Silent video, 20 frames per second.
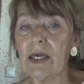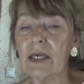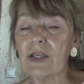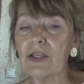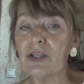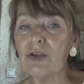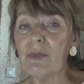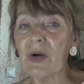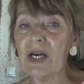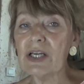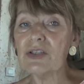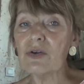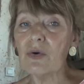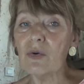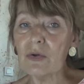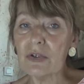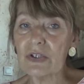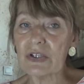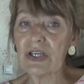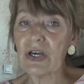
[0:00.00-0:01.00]
You might
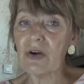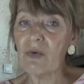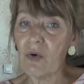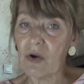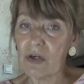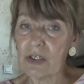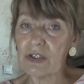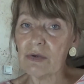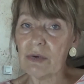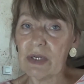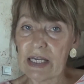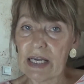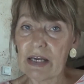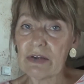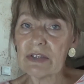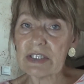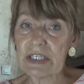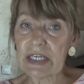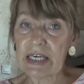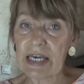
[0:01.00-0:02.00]
also want to
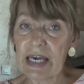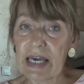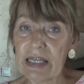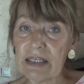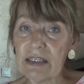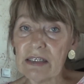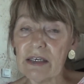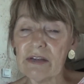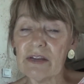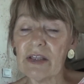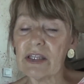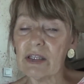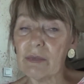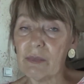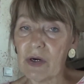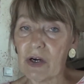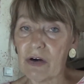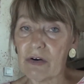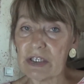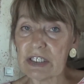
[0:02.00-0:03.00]
announce again that the
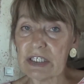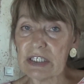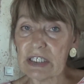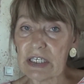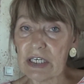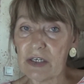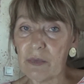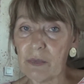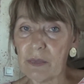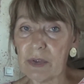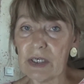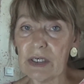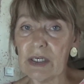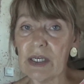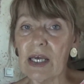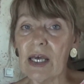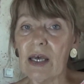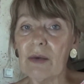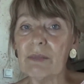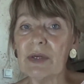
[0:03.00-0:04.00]
bar isn't open,
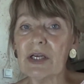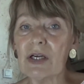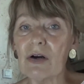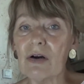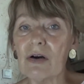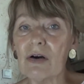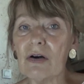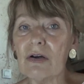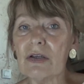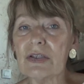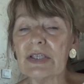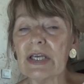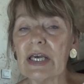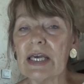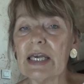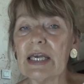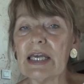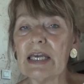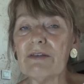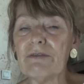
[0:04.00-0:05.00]
because
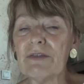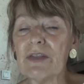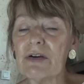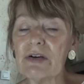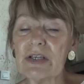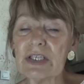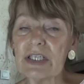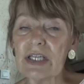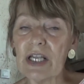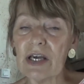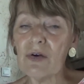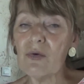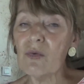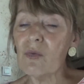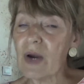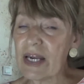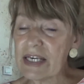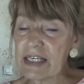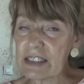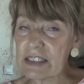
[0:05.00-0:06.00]
if there is no
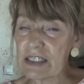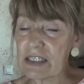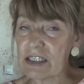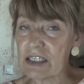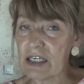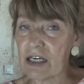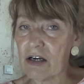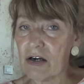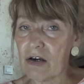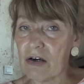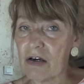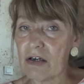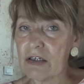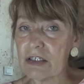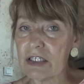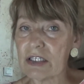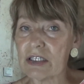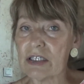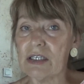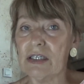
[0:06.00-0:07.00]
waiter to
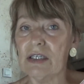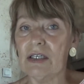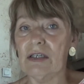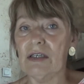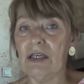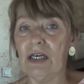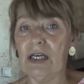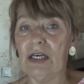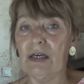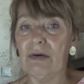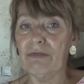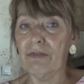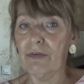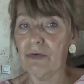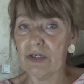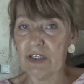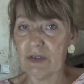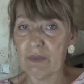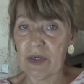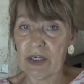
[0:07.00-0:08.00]
ask for
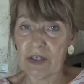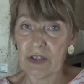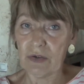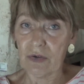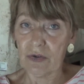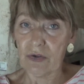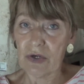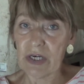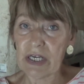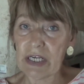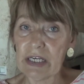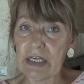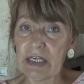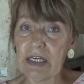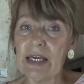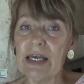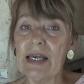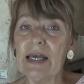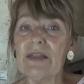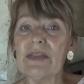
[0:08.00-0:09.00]
a special drink,
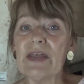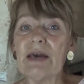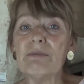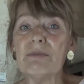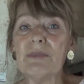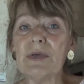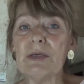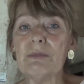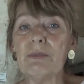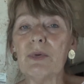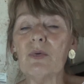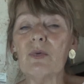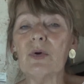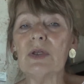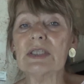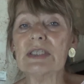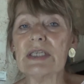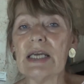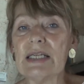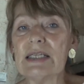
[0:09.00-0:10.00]
then people
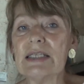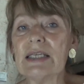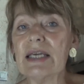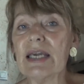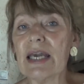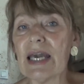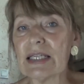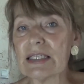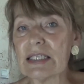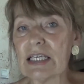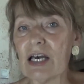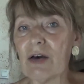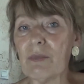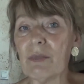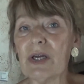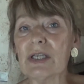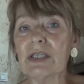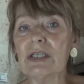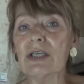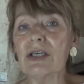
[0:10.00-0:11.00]
will tend to get up
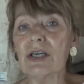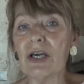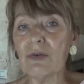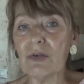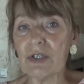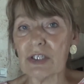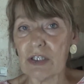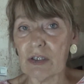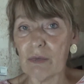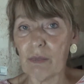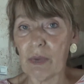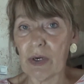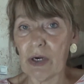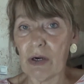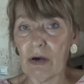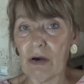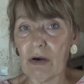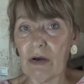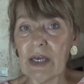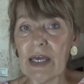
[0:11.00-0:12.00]
and go to the
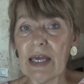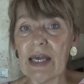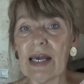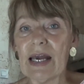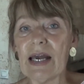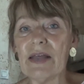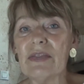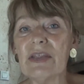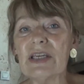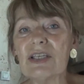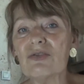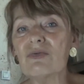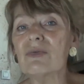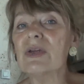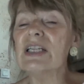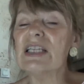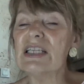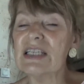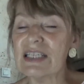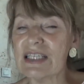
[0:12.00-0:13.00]
bar, and this
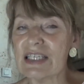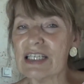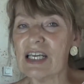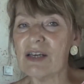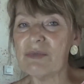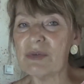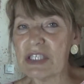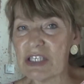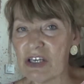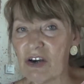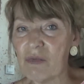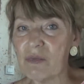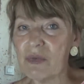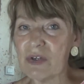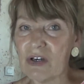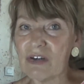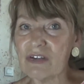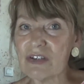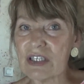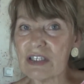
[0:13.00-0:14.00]
really disturbs the
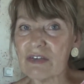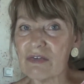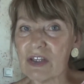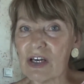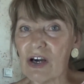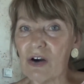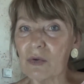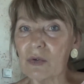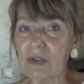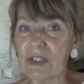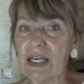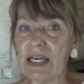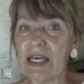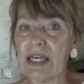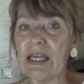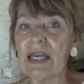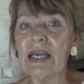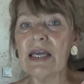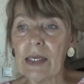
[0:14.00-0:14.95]
ambiance of the whole day.